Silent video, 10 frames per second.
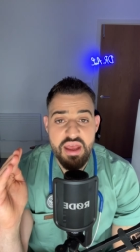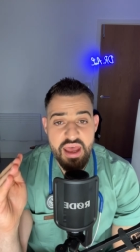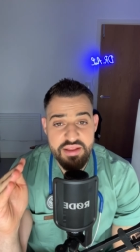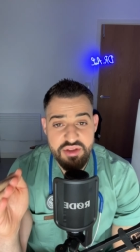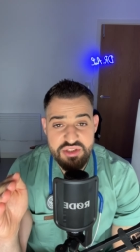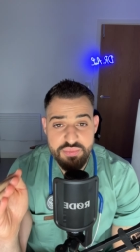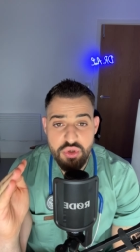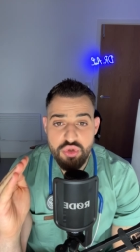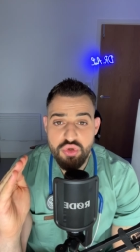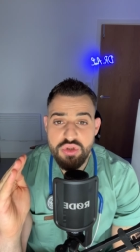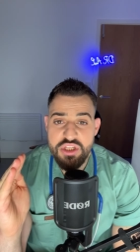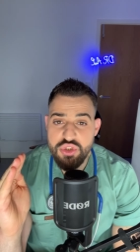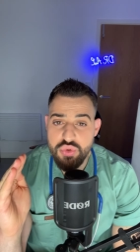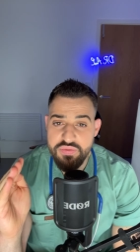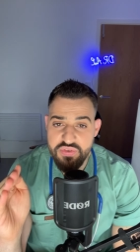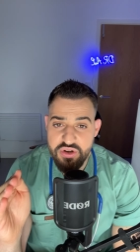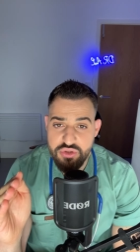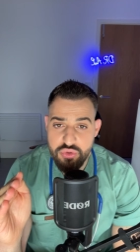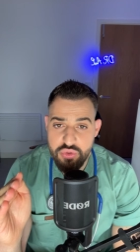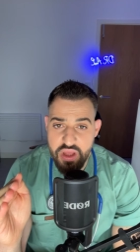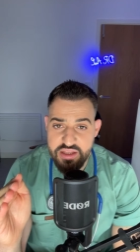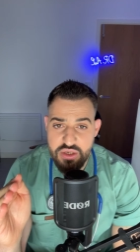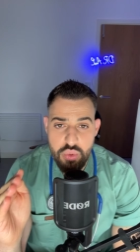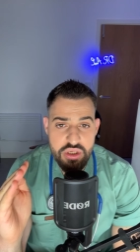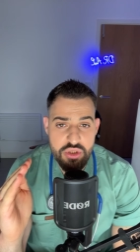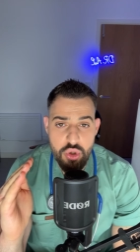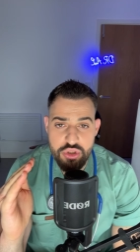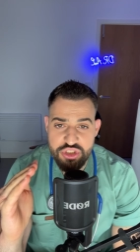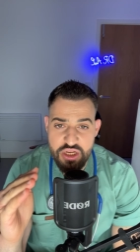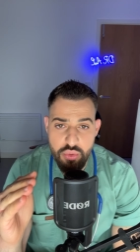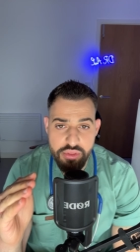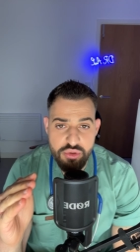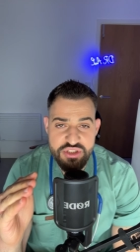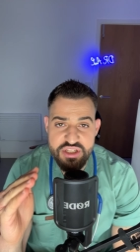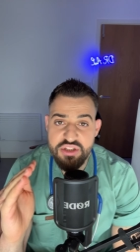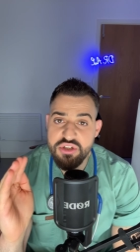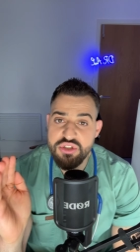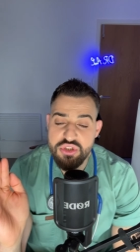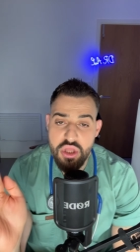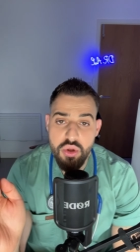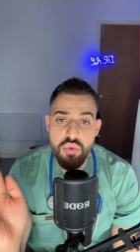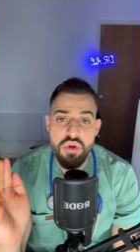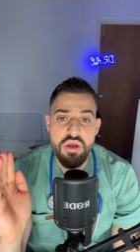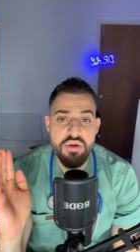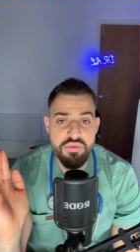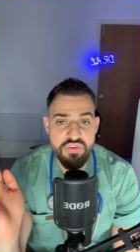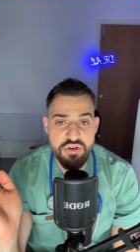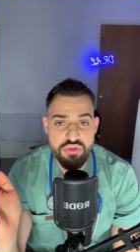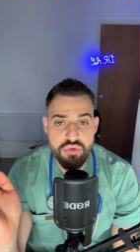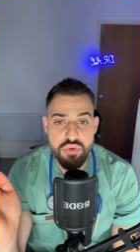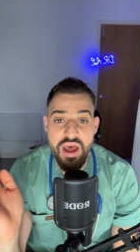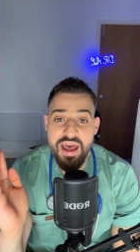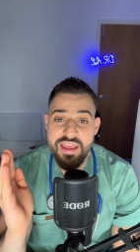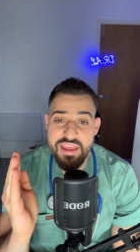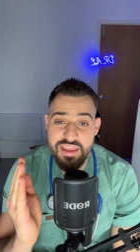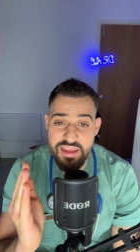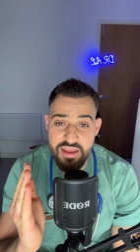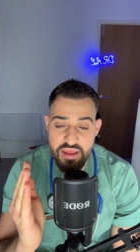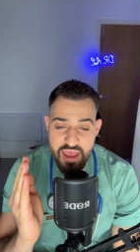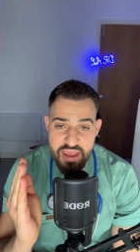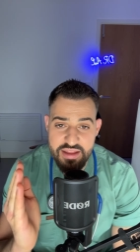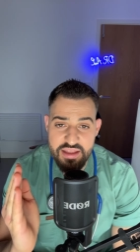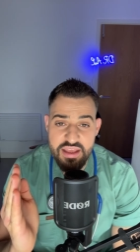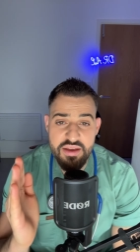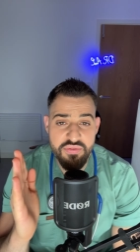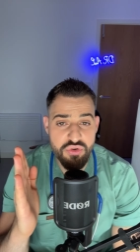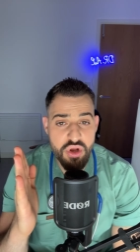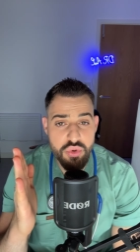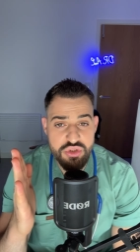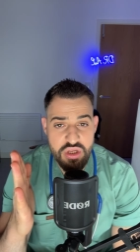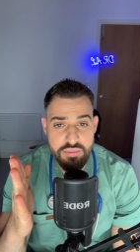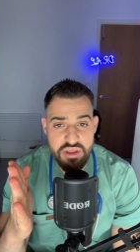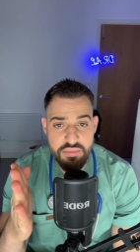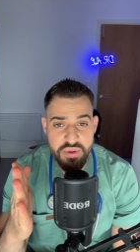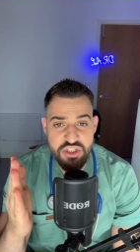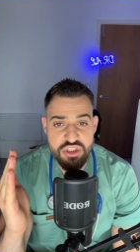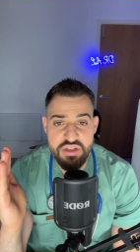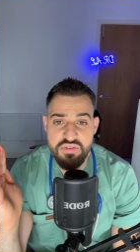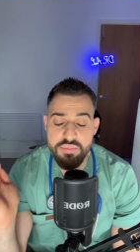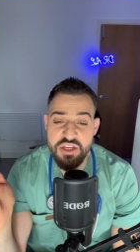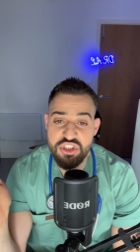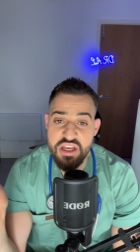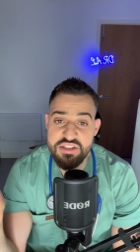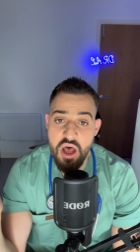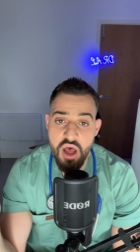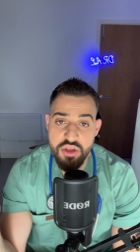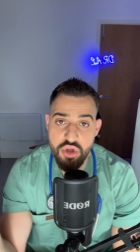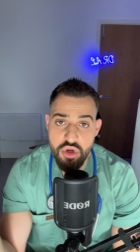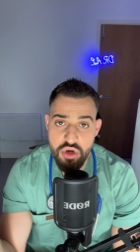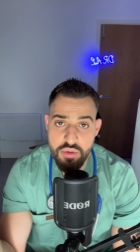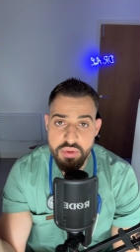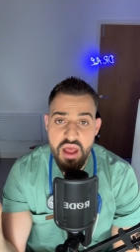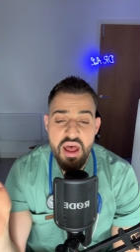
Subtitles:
At this point, do you need to refer to anyone or check with your seniors? No. Refer to A&E if you're going to admit the patient, if the patient has a high curb.